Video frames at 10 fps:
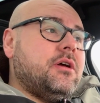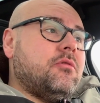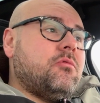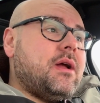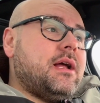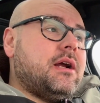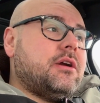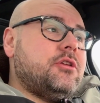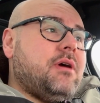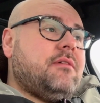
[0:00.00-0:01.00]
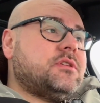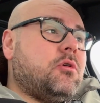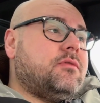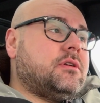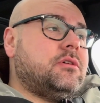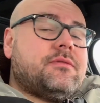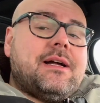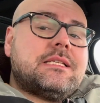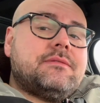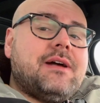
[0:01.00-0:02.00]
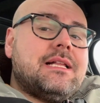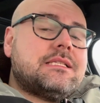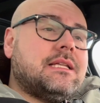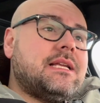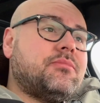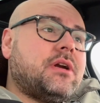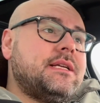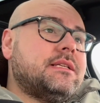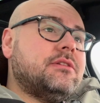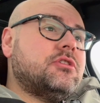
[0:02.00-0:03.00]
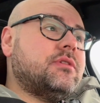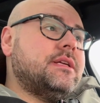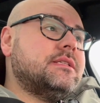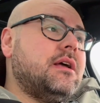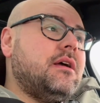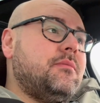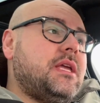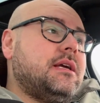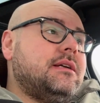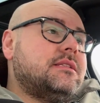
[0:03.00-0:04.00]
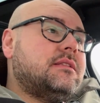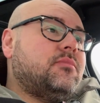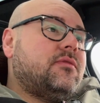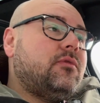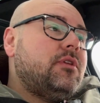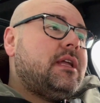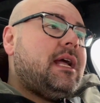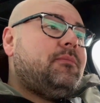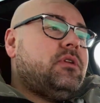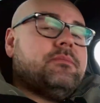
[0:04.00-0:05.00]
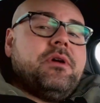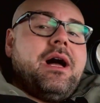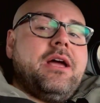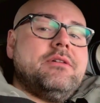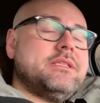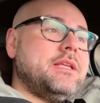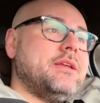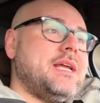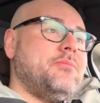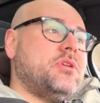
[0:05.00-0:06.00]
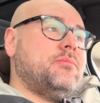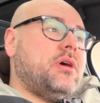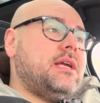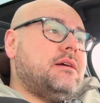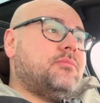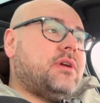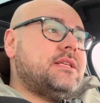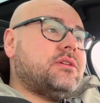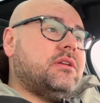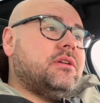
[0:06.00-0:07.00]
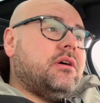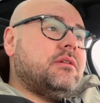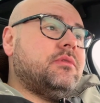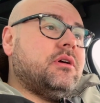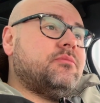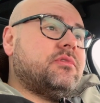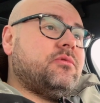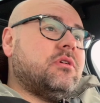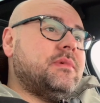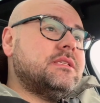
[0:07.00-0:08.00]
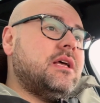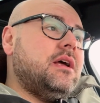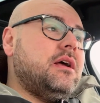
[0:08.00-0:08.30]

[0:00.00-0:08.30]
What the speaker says: where you have to overlook that slight price increase because you can't put I always say you can't put a price on performance.